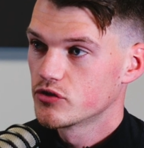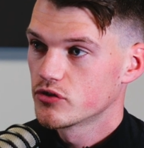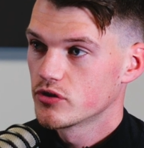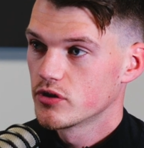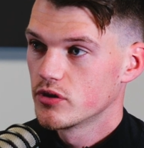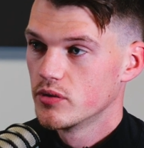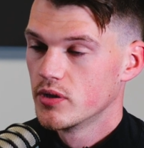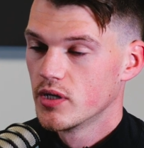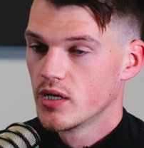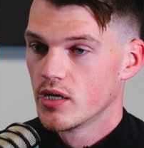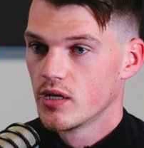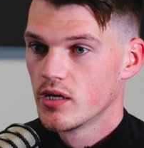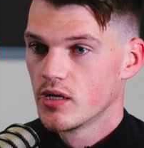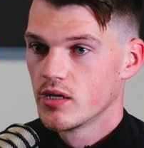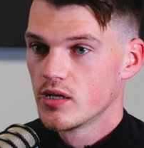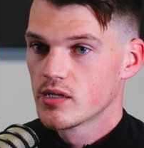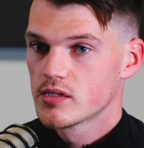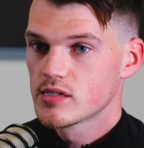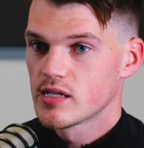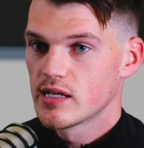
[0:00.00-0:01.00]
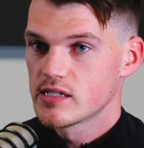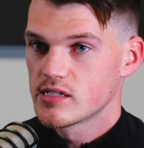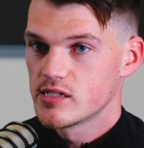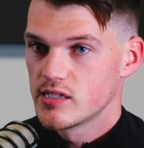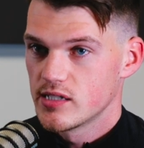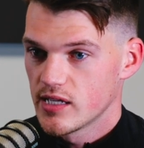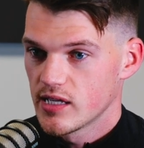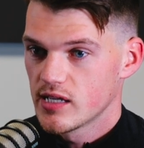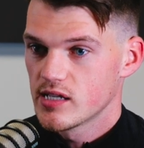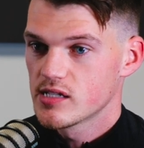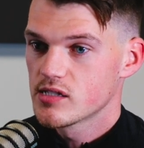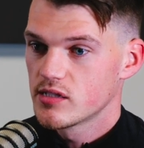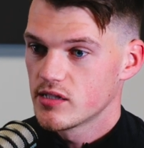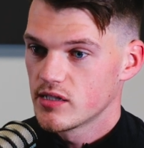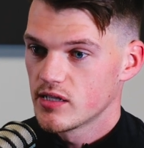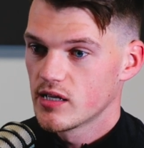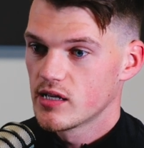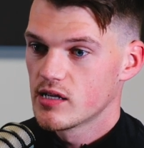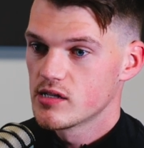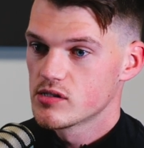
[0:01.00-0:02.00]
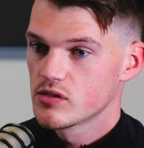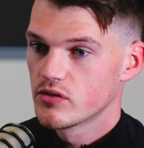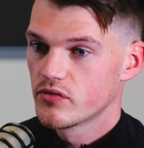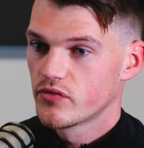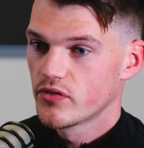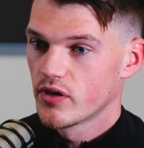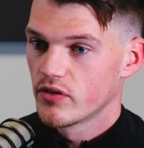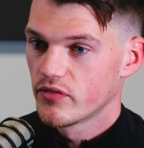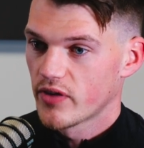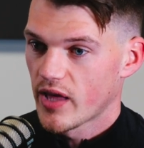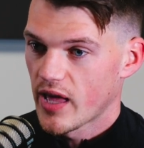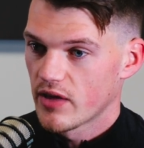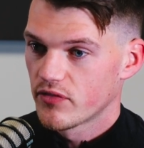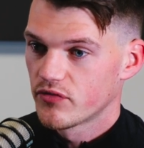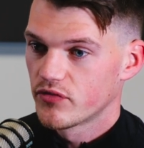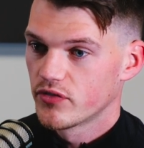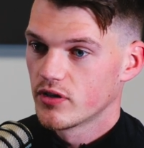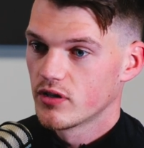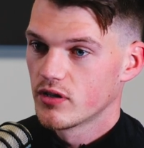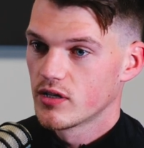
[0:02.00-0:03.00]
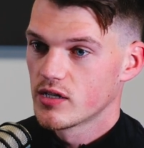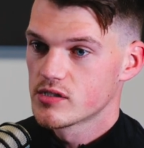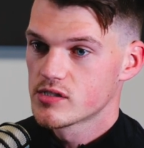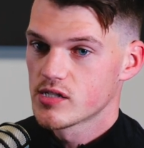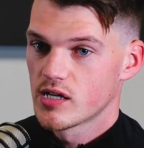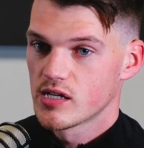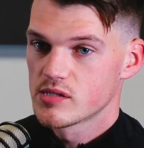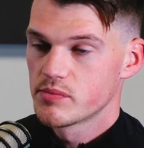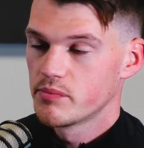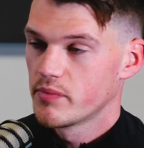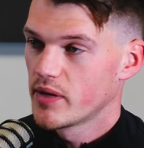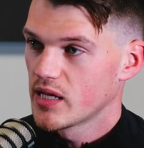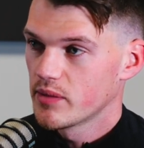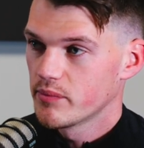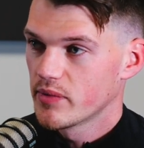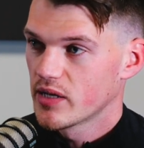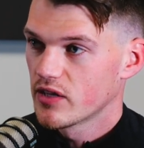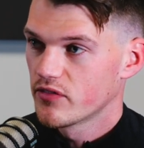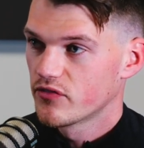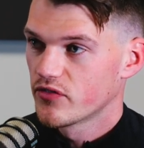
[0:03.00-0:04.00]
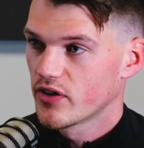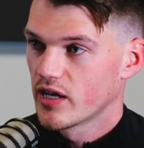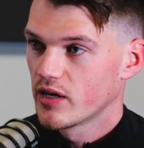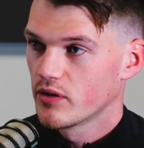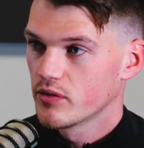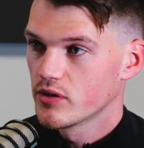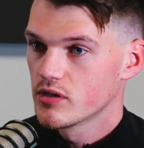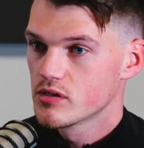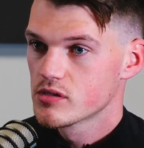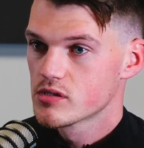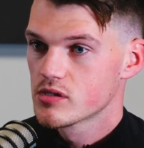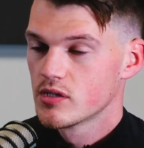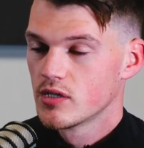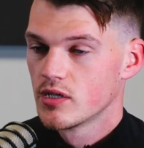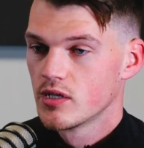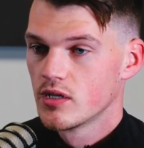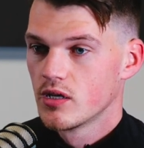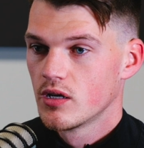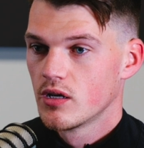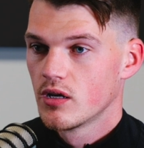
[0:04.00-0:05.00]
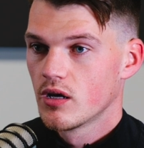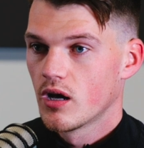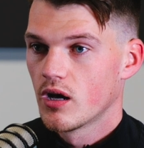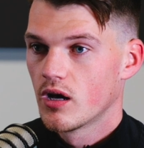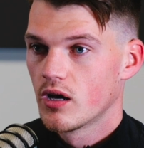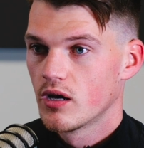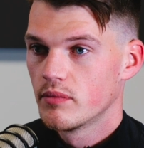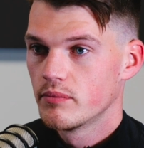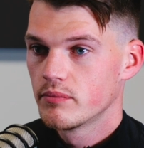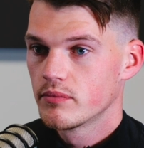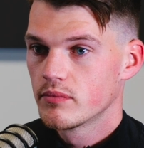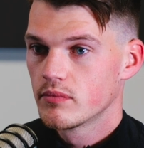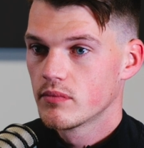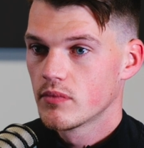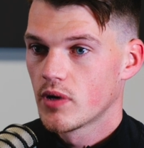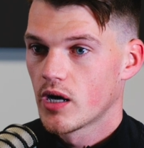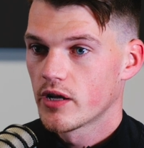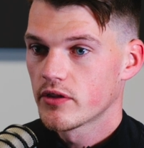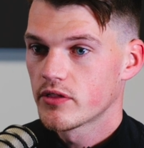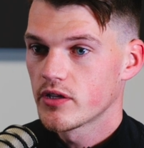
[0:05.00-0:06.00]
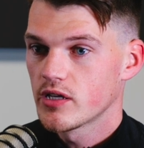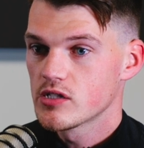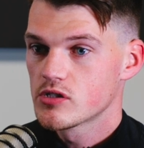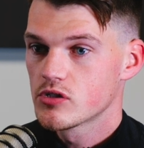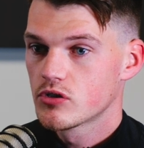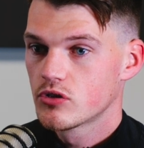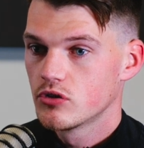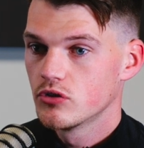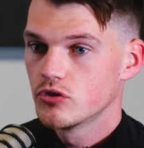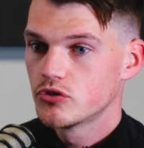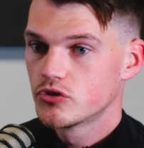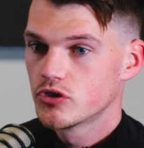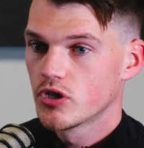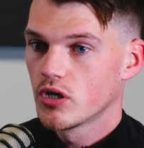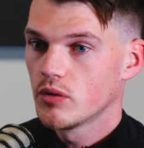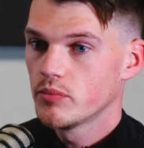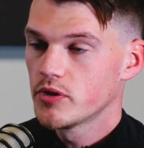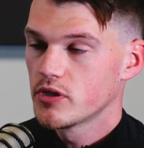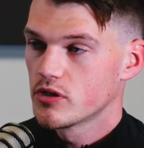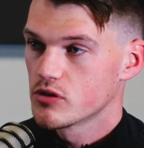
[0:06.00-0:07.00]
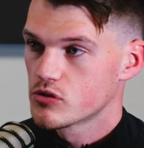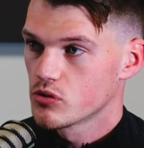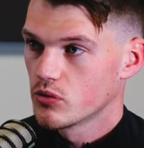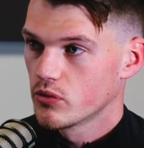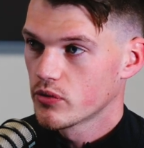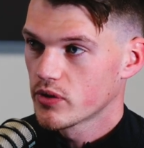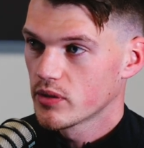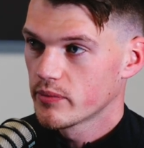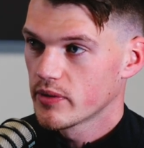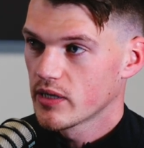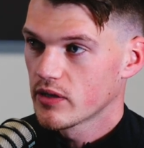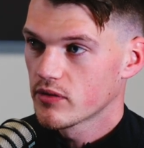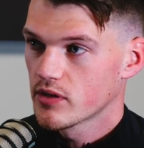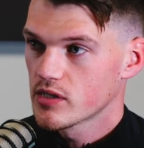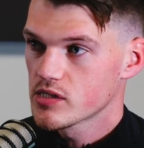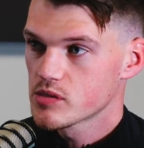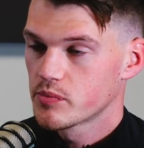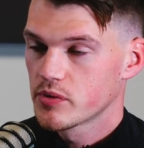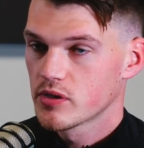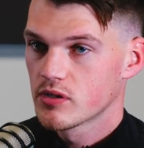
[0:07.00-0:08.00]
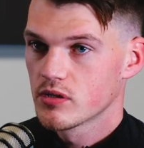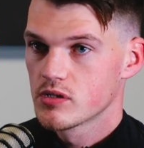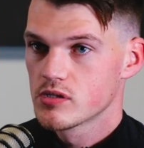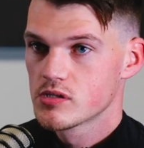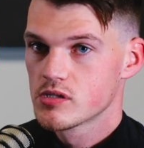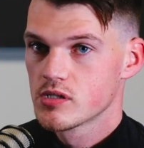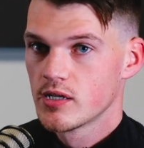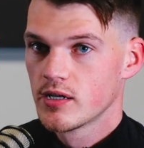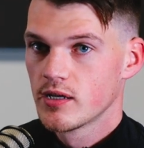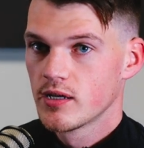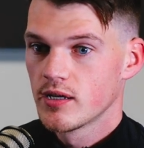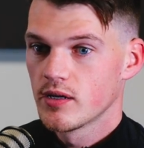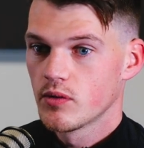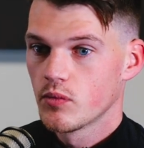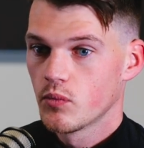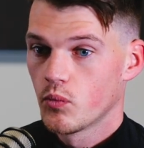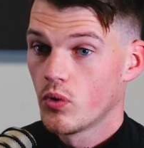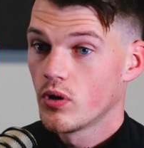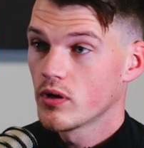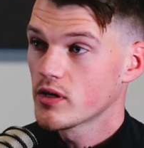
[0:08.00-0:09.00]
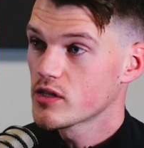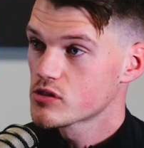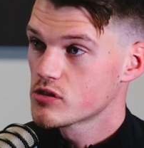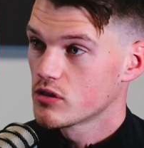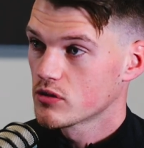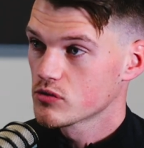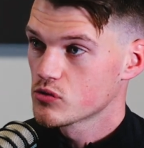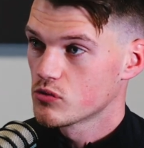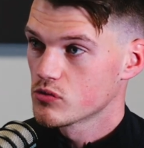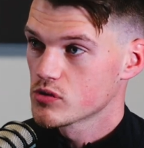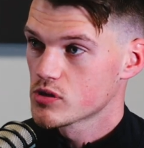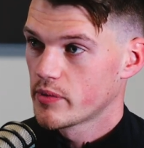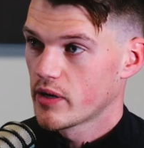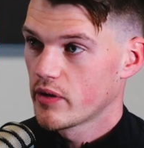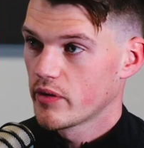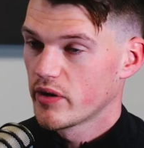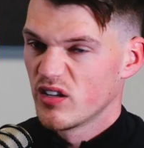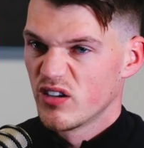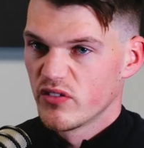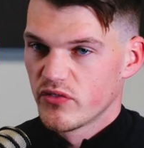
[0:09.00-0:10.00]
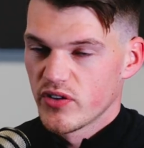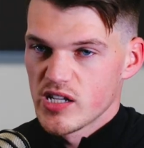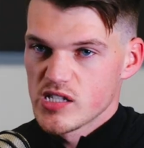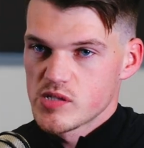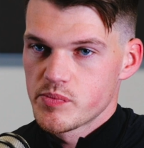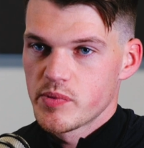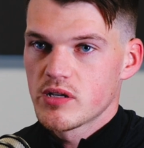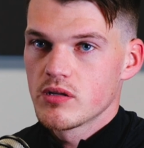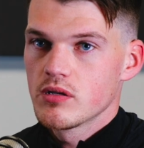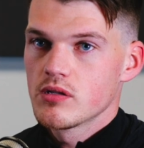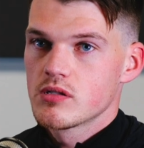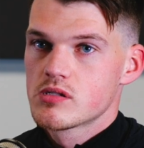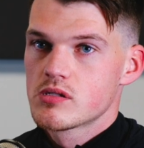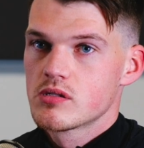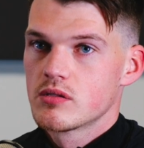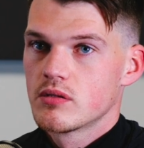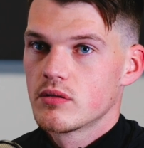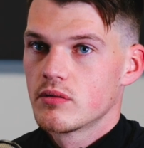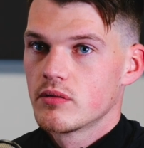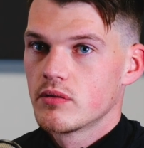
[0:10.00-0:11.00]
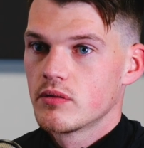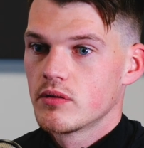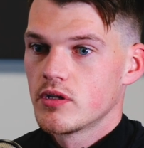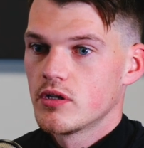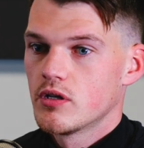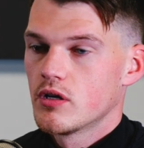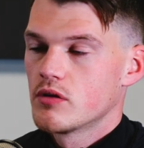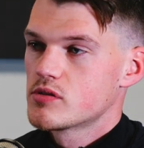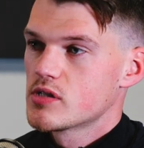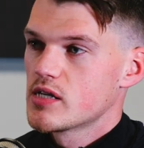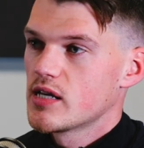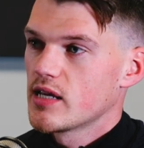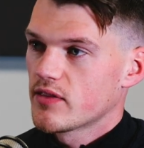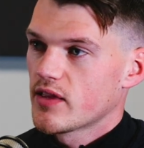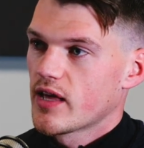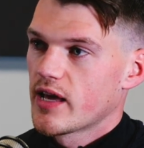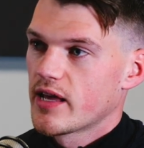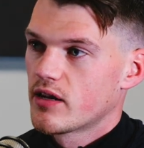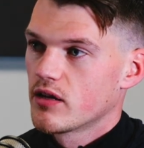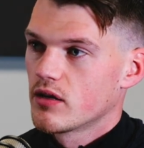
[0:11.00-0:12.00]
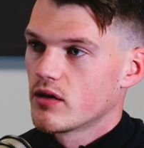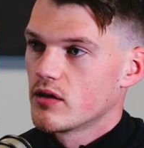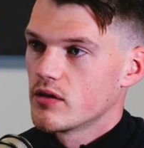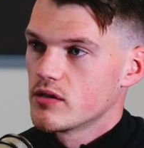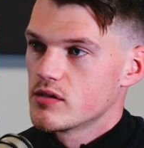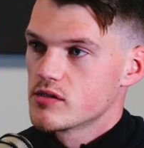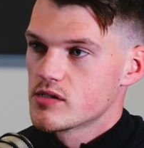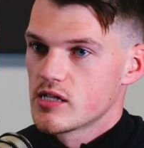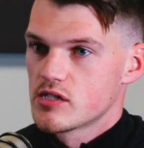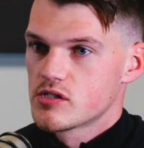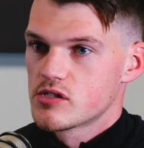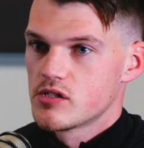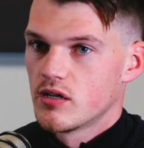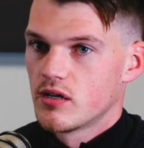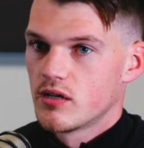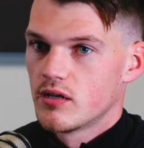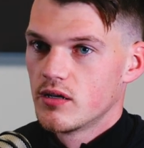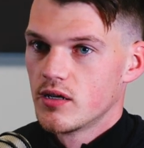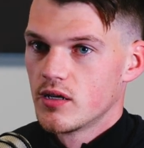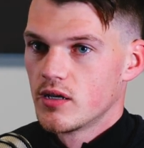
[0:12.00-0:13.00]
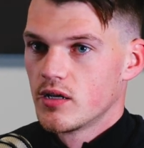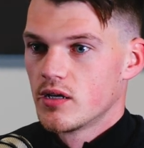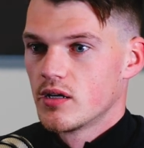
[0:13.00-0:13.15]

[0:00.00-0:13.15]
true. Mm. It takes years and years of effort. It takes many, many failures. And I think it's a good job that you're talking about this, because one, it's not talked about enough. And it's because, you know, to hit the headlines, it's not